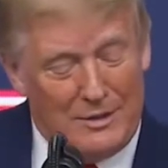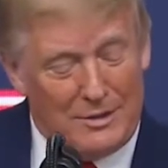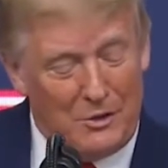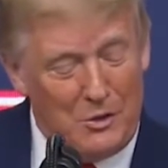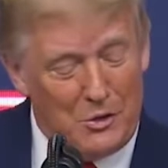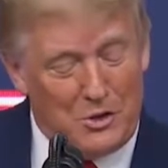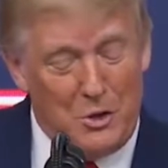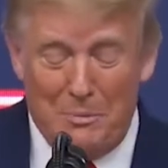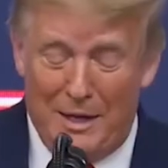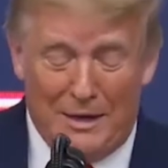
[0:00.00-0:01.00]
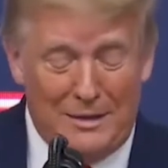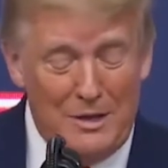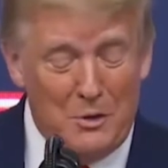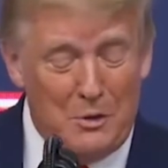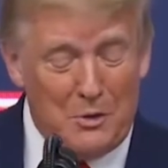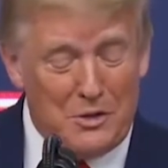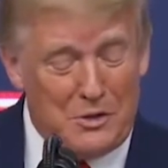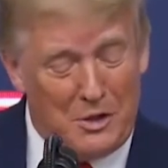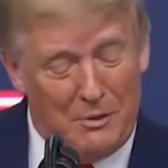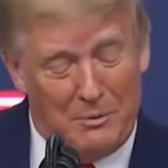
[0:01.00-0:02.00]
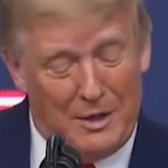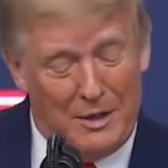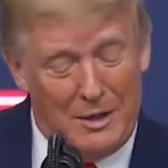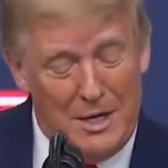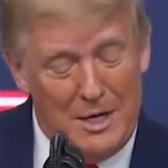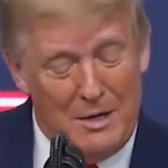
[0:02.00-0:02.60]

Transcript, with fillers: So you assume that. You always assume that.